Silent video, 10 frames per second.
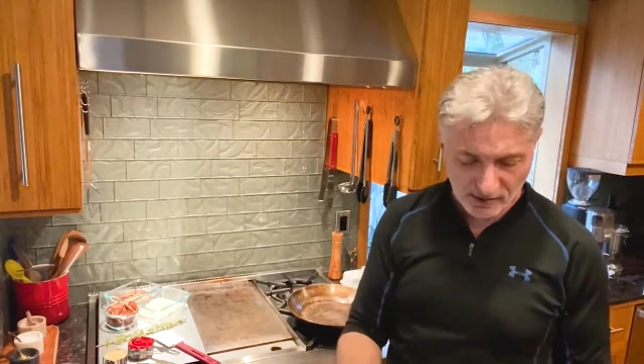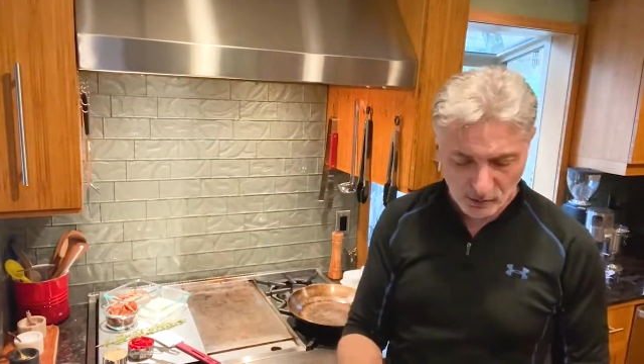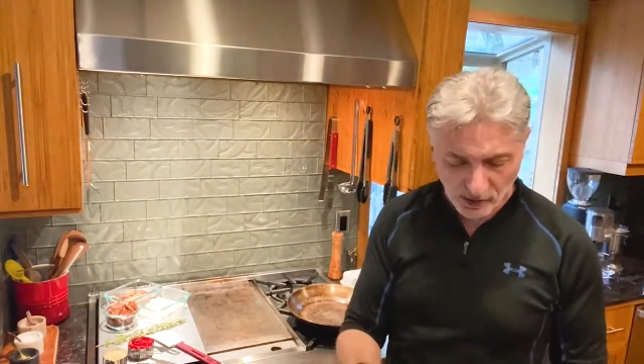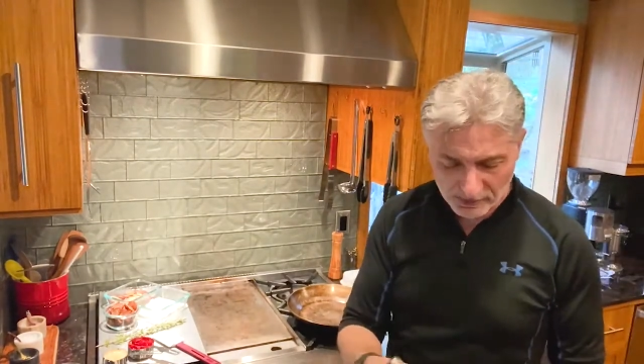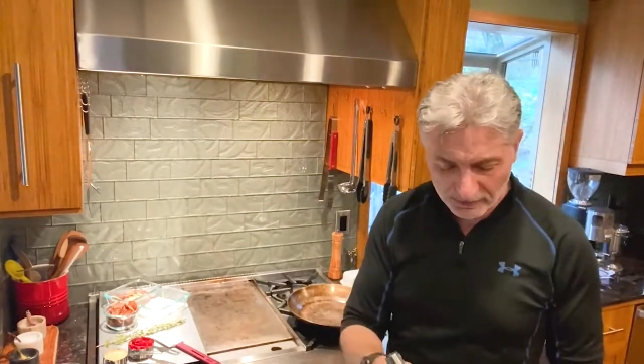
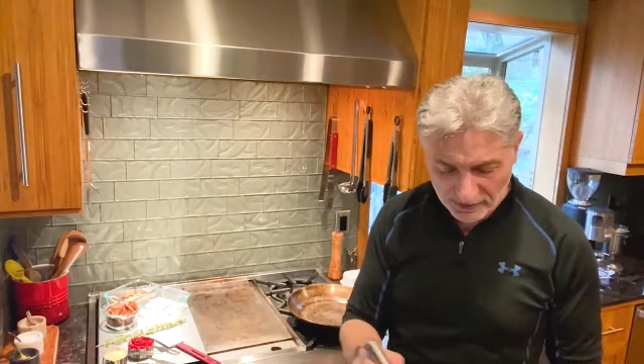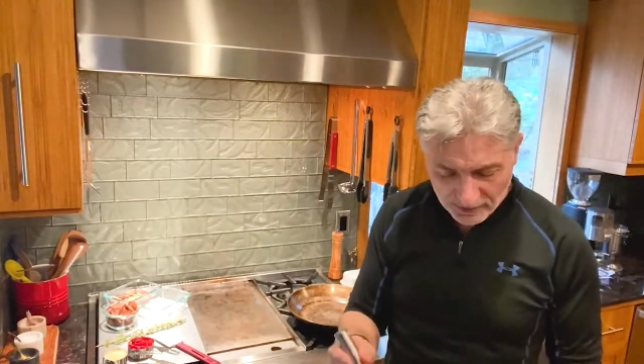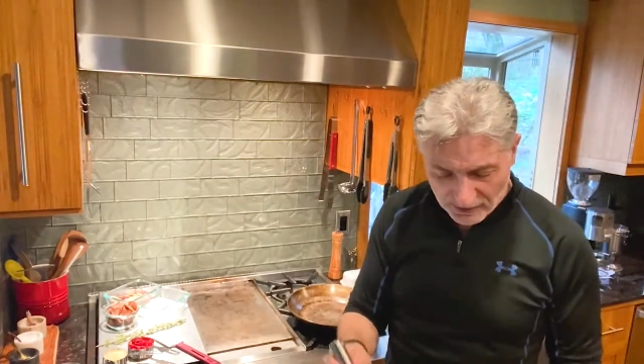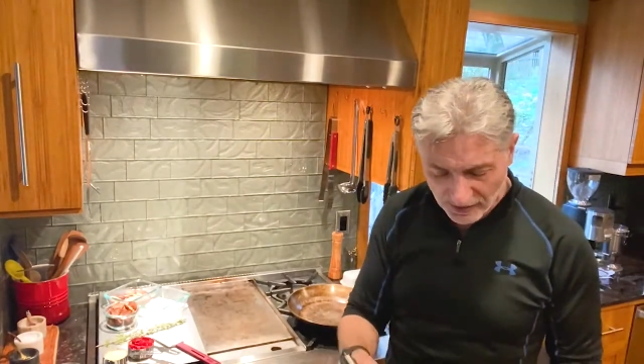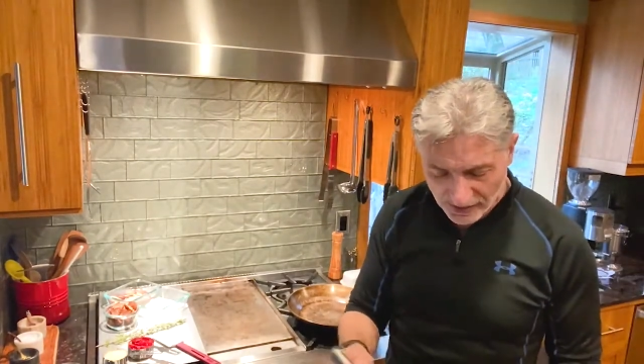So I'm
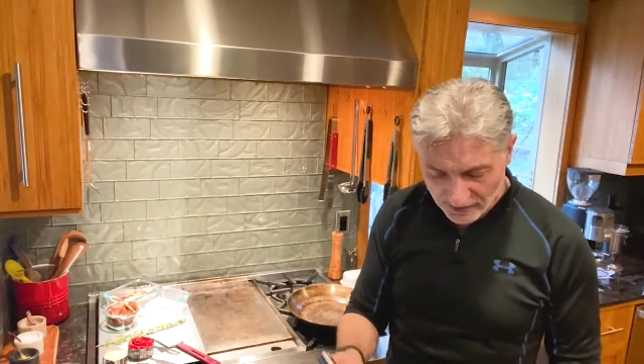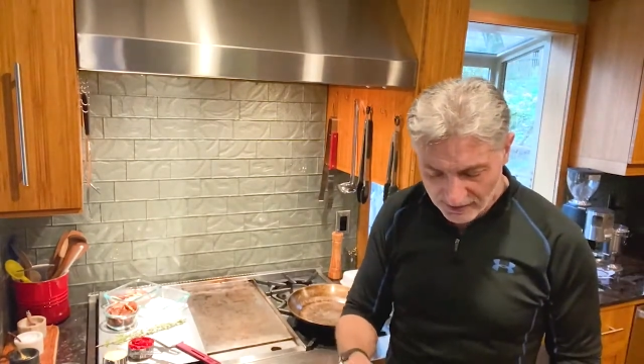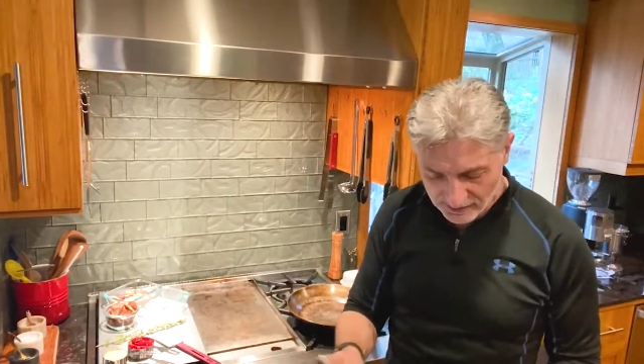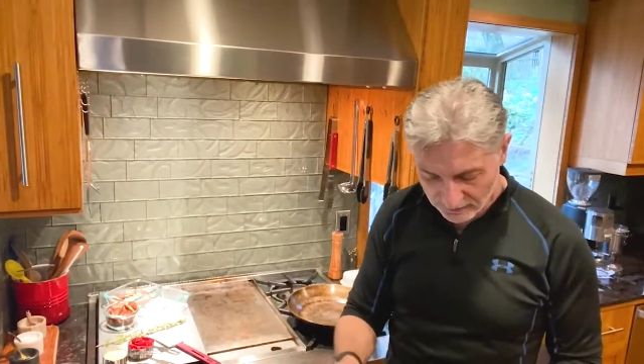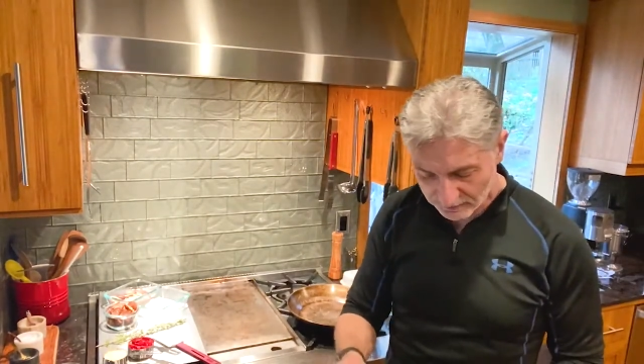taking the
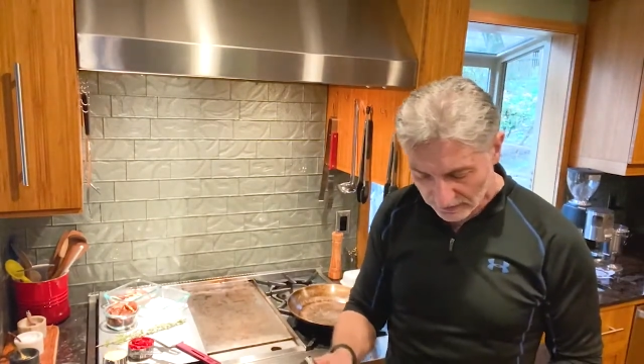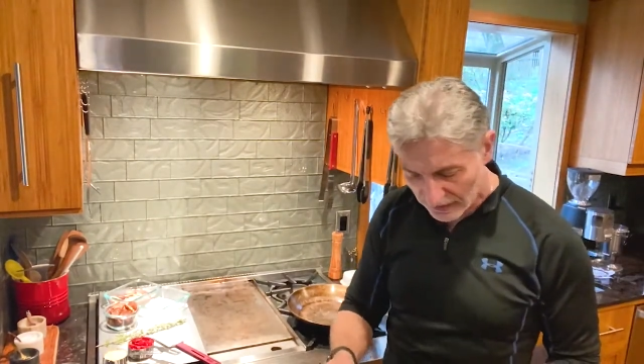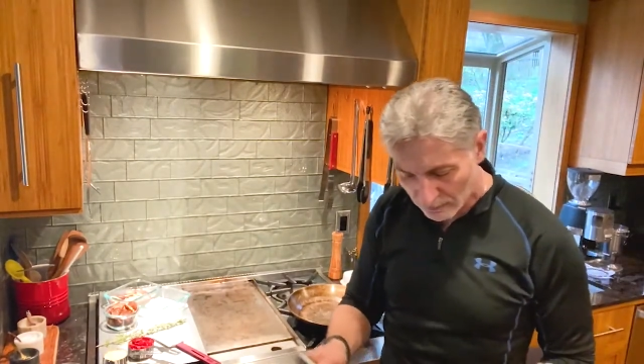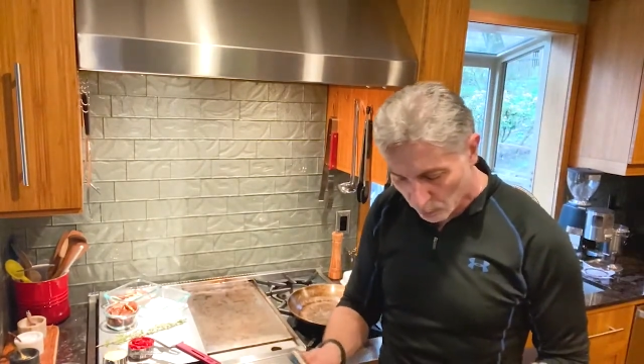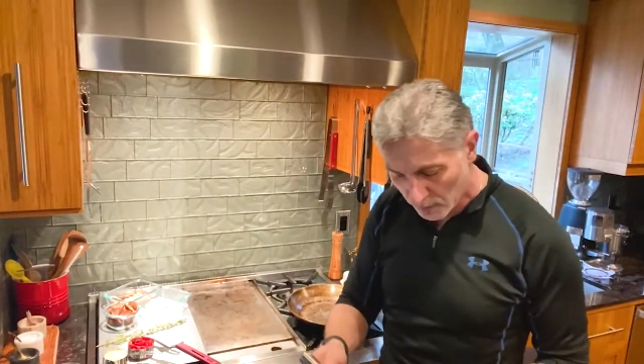eggs and
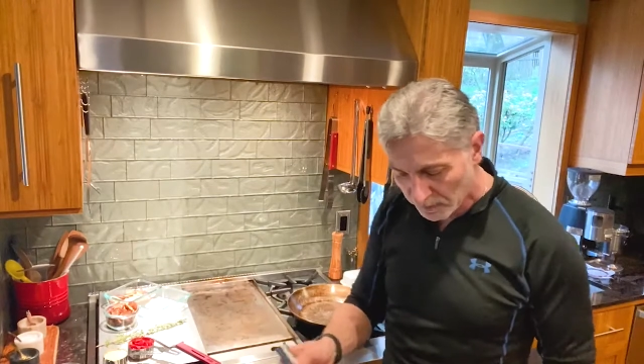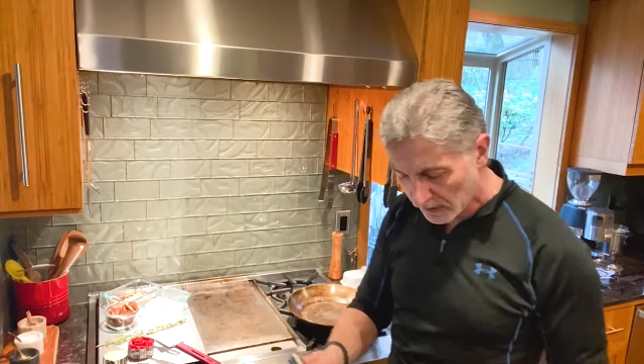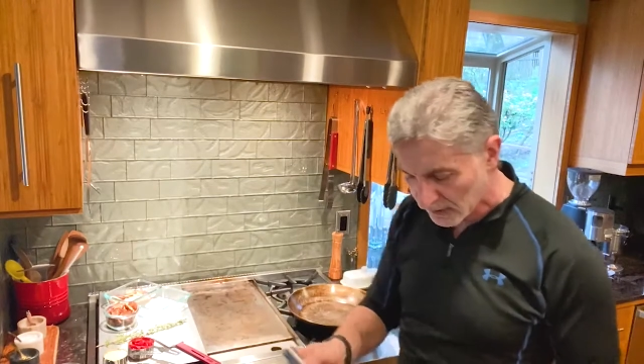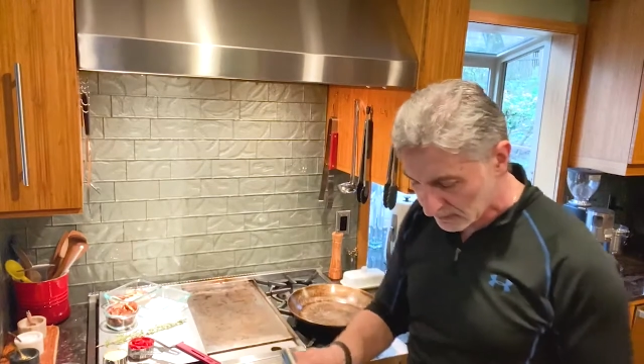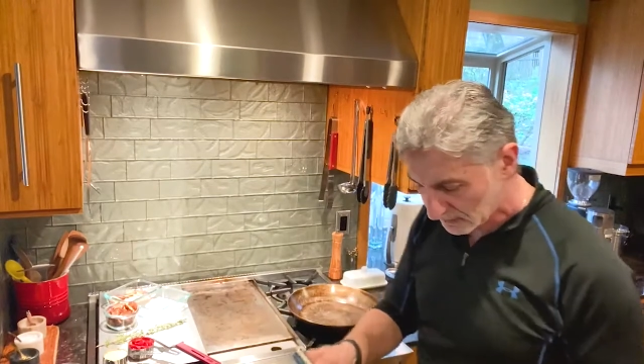I'm
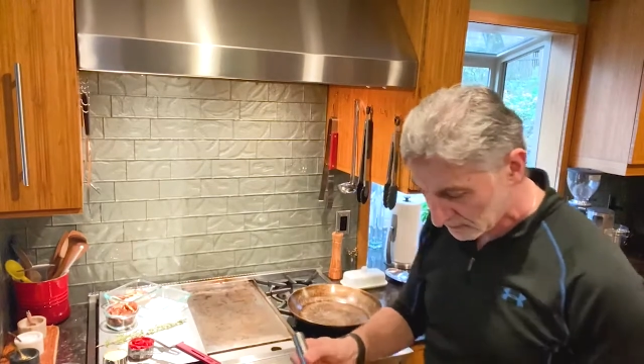whipping it,